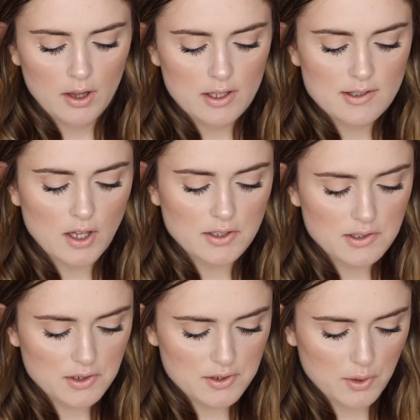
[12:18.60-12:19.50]
These
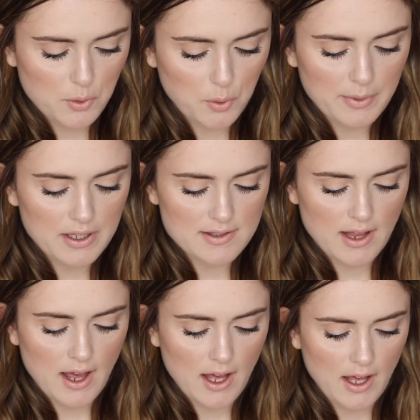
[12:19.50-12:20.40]
glosses are so cool because
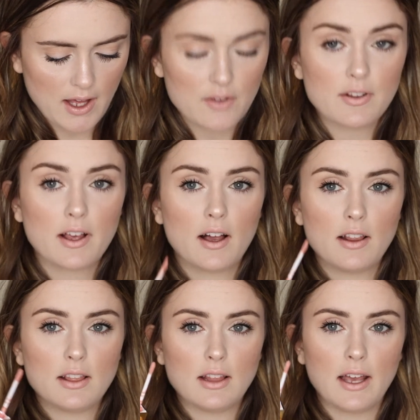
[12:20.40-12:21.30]
they have like a
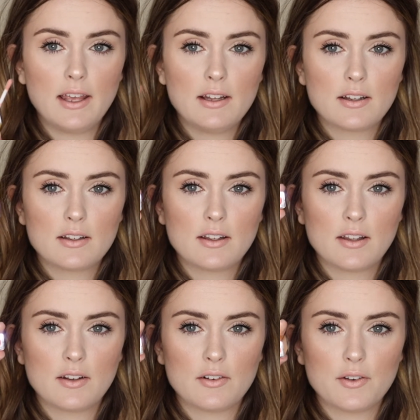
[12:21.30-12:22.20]
light.
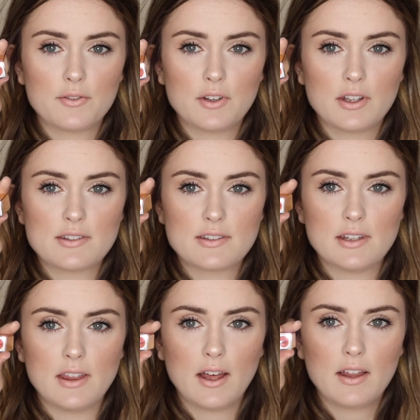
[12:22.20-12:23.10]
I don't know if you can
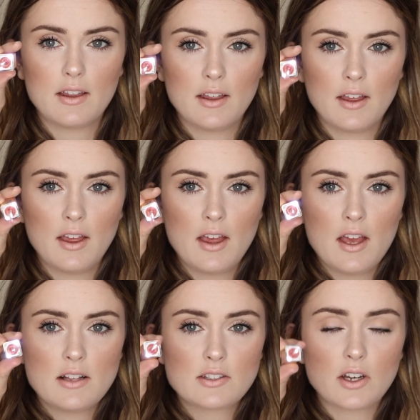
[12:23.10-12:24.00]
see that.
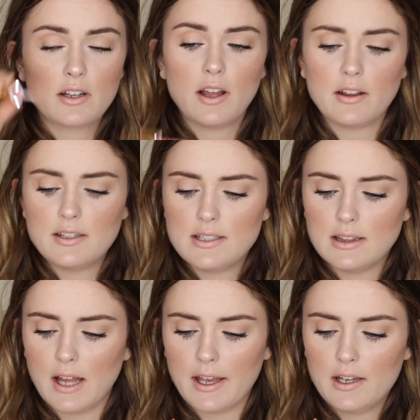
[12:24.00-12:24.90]
It's got an LED
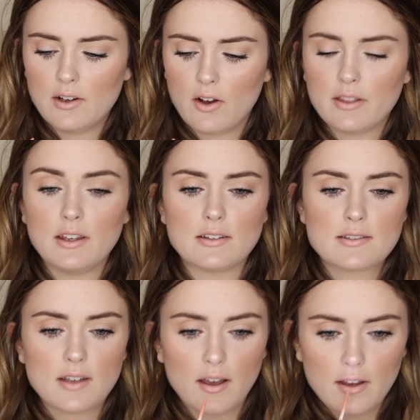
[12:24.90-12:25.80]
light on the
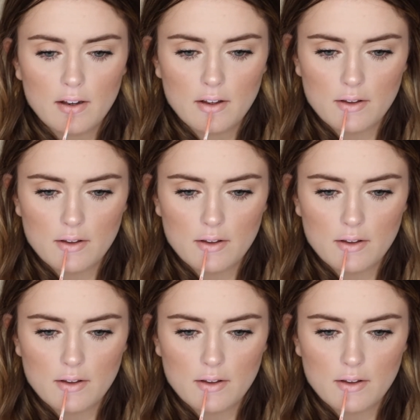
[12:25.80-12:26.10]
inside.